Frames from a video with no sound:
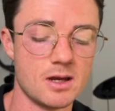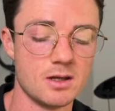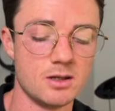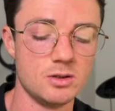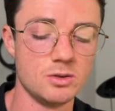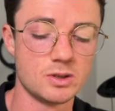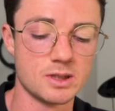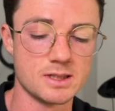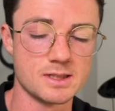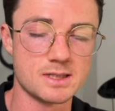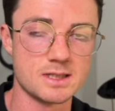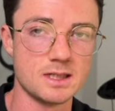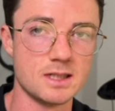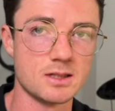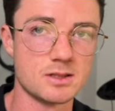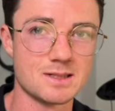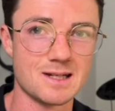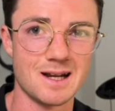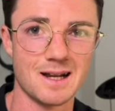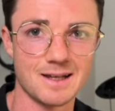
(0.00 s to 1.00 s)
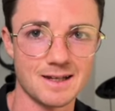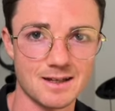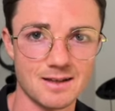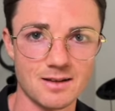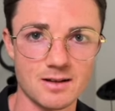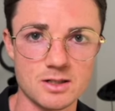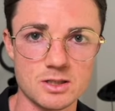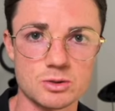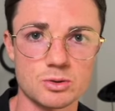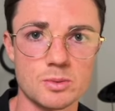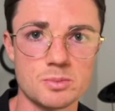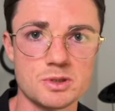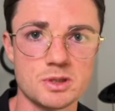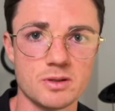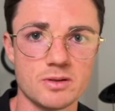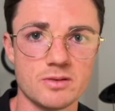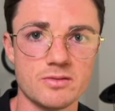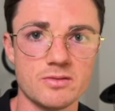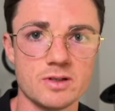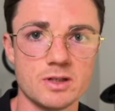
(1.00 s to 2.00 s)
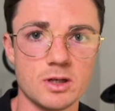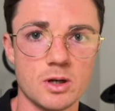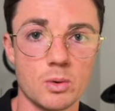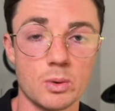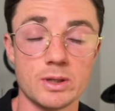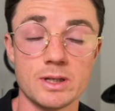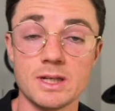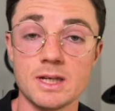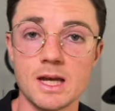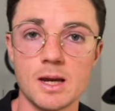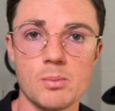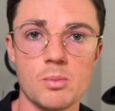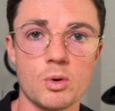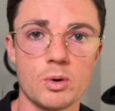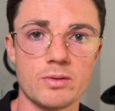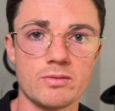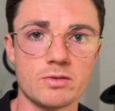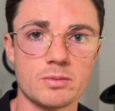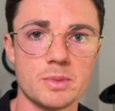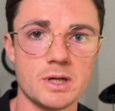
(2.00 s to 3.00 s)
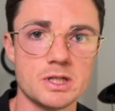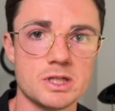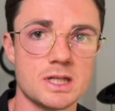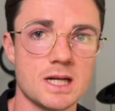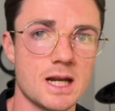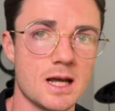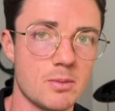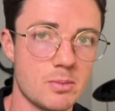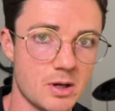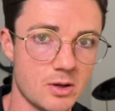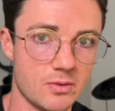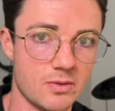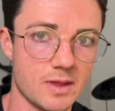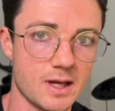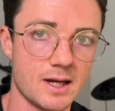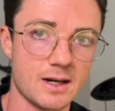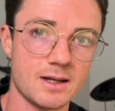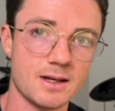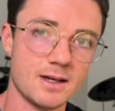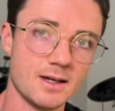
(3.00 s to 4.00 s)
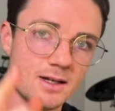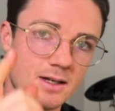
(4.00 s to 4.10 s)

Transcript: you can see there's a link in the description of the video where you can get more information about that.